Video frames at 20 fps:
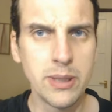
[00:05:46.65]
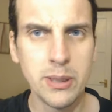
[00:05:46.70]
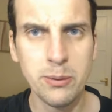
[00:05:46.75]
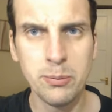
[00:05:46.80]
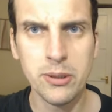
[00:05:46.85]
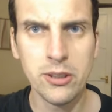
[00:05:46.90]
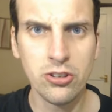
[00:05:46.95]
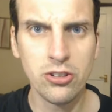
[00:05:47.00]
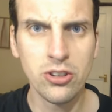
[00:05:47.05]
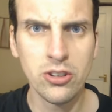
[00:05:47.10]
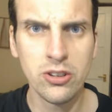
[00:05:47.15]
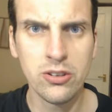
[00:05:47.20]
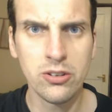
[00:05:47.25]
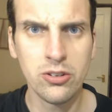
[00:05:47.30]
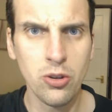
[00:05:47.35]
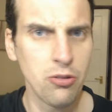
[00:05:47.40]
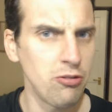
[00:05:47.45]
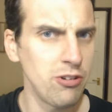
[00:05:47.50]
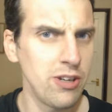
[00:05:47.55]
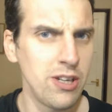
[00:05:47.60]
maybe I
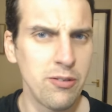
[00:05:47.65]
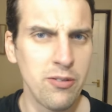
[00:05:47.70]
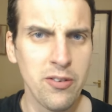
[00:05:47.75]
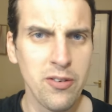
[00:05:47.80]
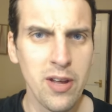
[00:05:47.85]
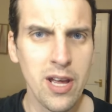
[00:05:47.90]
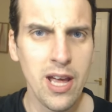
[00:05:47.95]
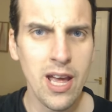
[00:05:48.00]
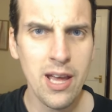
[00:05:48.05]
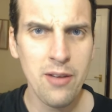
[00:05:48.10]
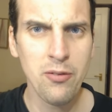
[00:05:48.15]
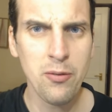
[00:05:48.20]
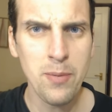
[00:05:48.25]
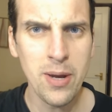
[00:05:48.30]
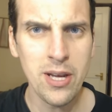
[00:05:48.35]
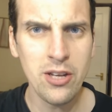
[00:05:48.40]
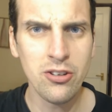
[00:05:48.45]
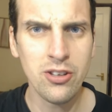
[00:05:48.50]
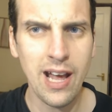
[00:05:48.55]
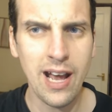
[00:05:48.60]
should do a Freedom of
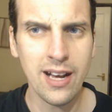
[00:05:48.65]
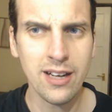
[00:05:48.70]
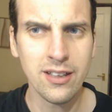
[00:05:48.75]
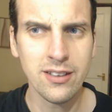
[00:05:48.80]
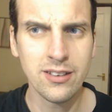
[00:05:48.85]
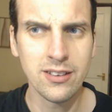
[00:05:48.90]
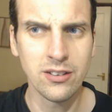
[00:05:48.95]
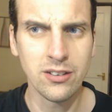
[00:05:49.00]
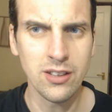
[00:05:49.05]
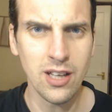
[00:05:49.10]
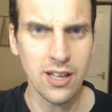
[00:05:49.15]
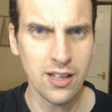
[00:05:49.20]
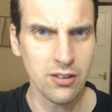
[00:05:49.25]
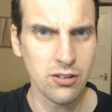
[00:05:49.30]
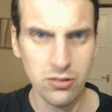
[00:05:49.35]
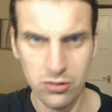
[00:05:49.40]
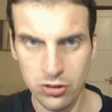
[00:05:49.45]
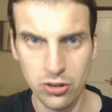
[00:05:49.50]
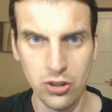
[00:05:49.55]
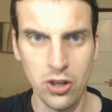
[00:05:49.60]
Information Act
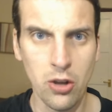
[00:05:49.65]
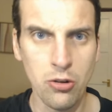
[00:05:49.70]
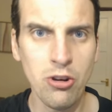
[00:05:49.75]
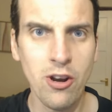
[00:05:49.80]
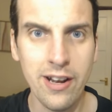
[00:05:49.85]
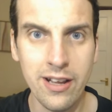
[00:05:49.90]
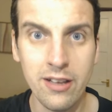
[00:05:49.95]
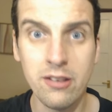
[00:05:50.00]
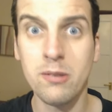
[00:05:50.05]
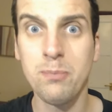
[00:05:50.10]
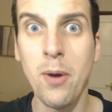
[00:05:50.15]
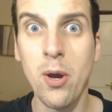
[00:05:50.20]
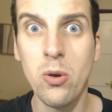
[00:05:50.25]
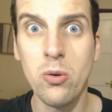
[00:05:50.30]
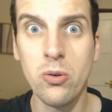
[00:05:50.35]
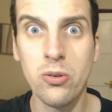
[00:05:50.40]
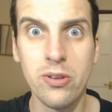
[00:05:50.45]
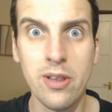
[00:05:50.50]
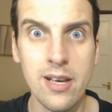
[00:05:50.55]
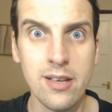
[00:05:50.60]
and you know, try and
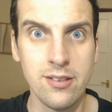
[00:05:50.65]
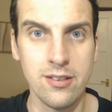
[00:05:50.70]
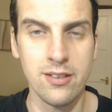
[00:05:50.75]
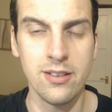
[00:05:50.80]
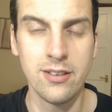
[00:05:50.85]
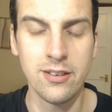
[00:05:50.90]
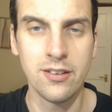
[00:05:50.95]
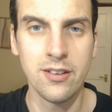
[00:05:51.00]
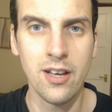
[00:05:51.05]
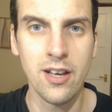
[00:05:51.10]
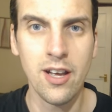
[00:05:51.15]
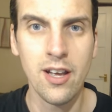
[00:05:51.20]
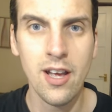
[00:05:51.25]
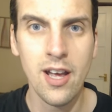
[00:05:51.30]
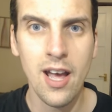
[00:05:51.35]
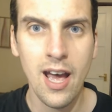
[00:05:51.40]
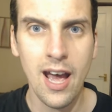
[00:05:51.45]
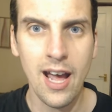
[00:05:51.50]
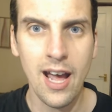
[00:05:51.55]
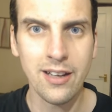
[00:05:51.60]
expose this and
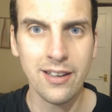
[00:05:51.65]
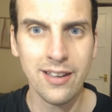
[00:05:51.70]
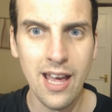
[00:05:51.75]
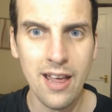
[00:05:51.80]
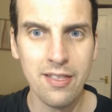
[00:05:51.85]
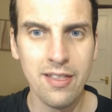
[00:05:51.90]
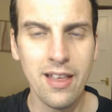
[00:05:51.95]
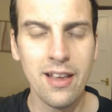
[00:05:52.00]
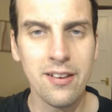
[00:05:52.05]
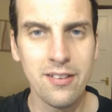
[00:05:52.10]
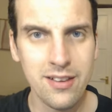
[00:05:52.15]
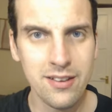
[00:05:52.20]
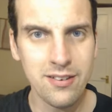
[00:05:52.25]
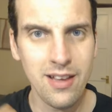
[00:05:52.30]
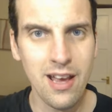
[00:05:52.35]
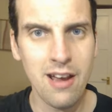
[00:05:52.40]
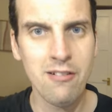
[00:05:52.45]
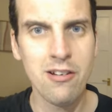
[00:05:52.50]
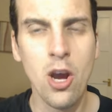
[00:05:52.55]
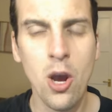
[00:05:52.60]
get
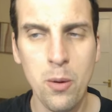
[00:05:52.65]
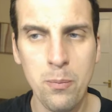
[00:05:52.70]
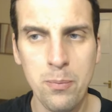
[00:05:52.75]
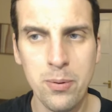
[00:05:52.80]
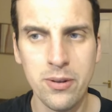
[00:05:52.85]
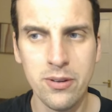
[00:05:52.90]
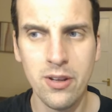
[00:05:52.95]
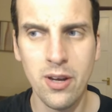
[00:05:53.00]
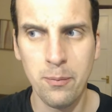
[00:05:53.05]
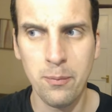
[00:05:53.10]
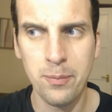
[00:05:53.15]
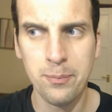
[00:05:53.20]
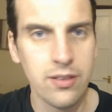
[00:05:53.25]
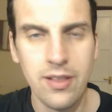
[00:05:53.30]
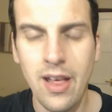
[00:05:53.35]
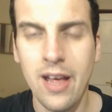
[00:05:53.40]
this area opened up.